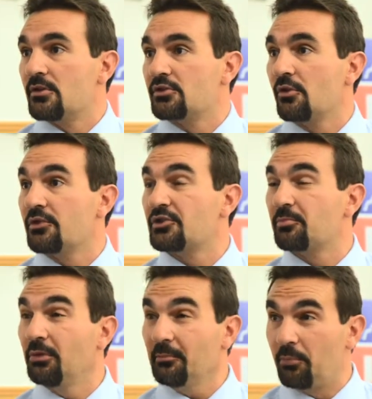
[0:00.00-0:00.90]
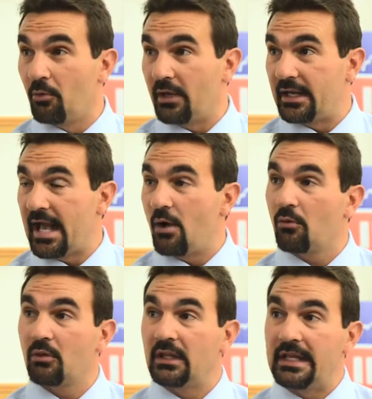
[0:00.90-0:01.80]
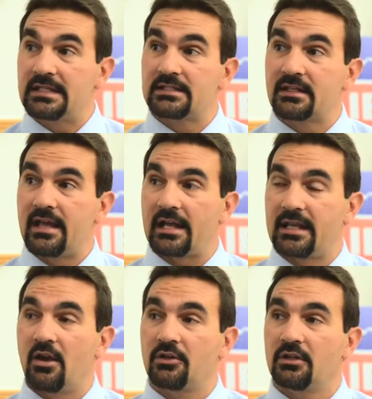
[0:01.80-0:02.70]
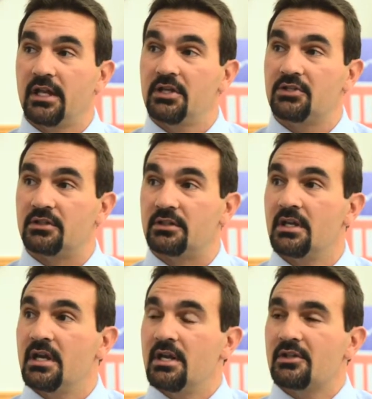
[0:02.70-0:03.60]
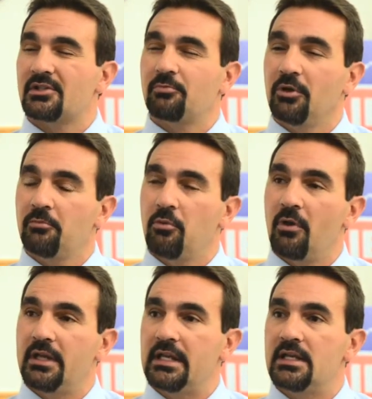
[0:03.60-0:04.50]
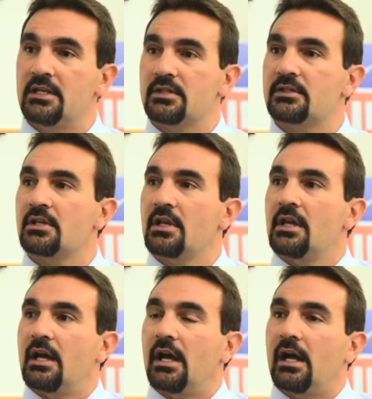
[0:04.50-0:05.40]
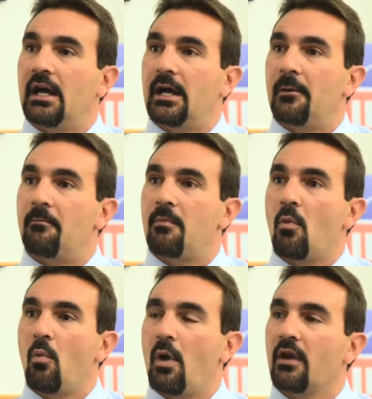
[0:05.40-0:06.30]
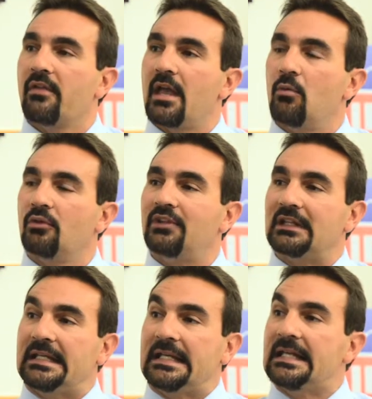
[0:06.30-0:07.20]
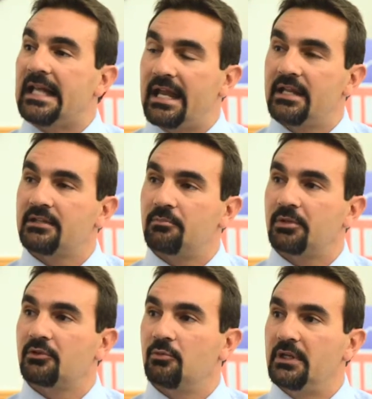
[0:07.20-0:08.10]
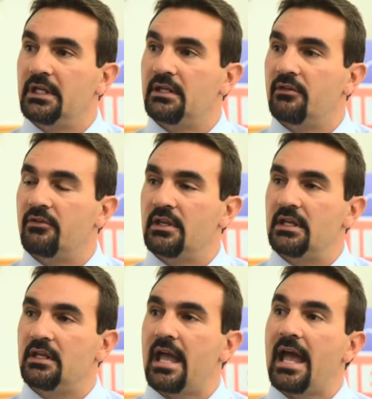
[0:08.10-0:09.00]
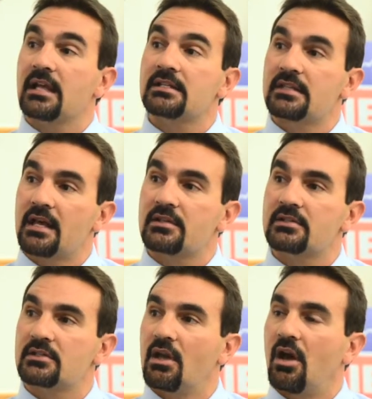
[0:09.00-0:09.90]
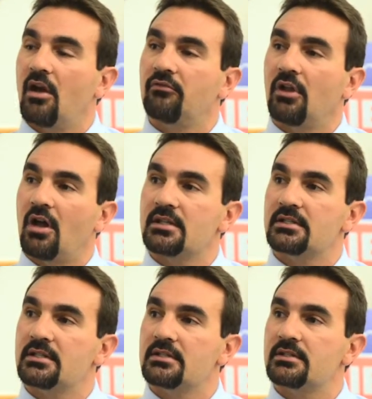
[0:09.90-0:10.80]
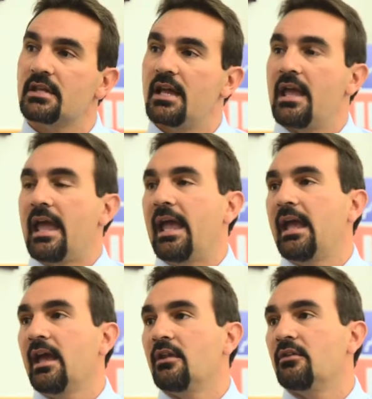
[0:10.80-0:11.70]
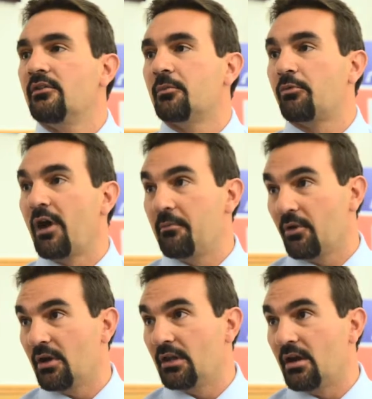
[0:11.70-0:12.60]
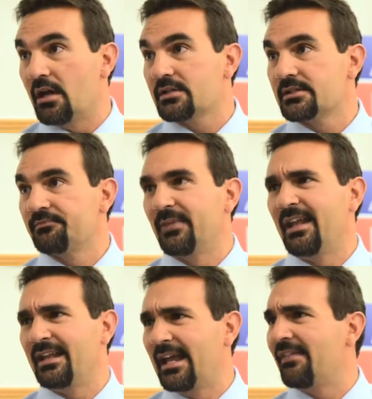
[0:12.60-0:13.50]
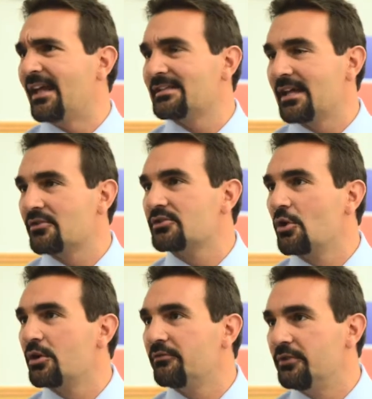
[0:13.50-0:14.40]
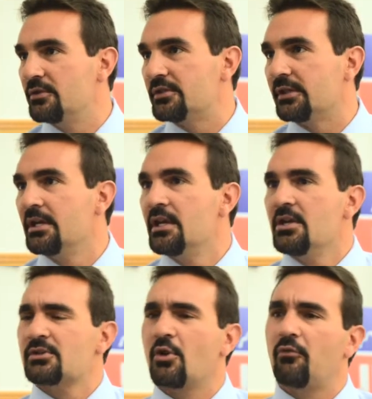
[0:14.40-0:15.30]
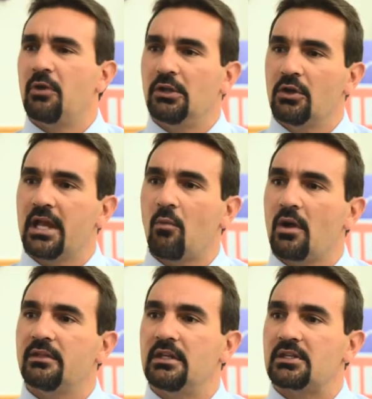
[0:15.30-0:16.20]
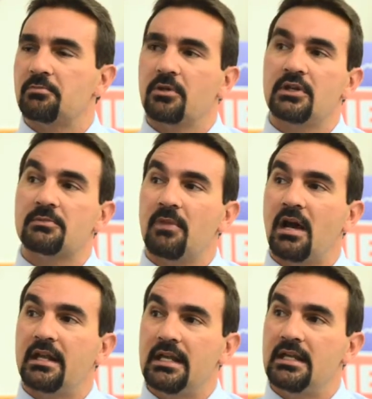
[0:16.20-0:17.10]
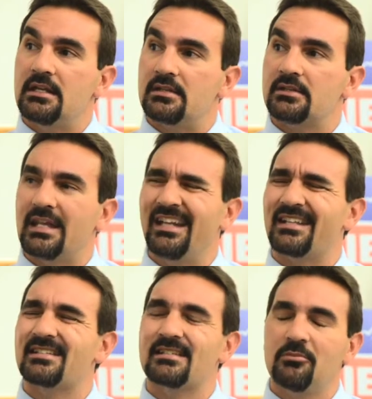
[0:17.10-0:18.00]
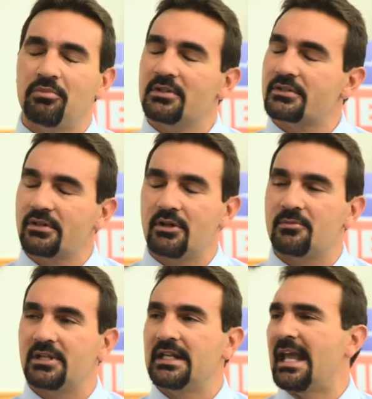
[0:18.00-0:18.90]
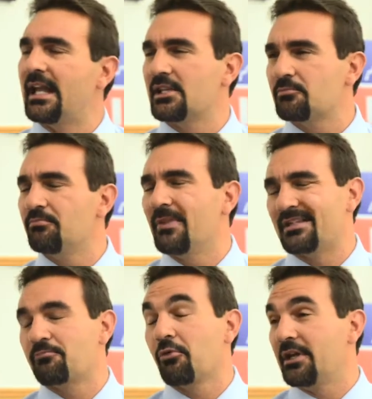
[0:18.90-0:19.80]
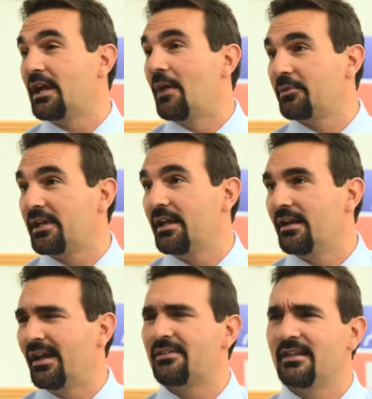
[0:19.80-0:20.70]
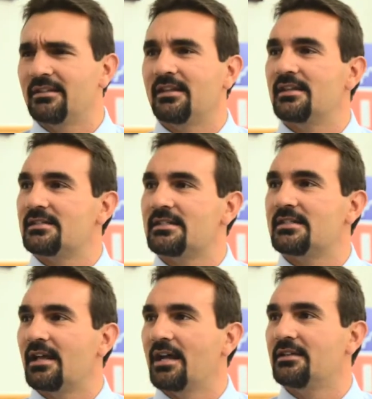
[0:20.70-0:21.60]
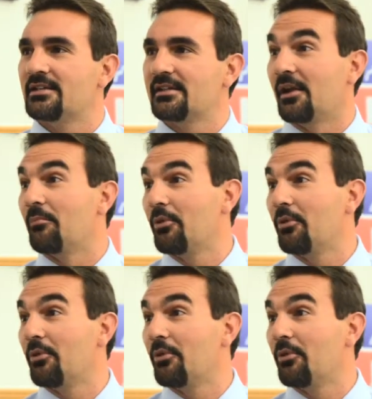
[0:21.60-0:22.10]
So the split point and how it relates to that calculation, the split point is where they will delineate between the excess of losses and the primary loss. And again, that sounds so confusing. So if we look at what the experience mod is in its simplest terms, and again, it's pretty complicated, and I think the NCCI does that on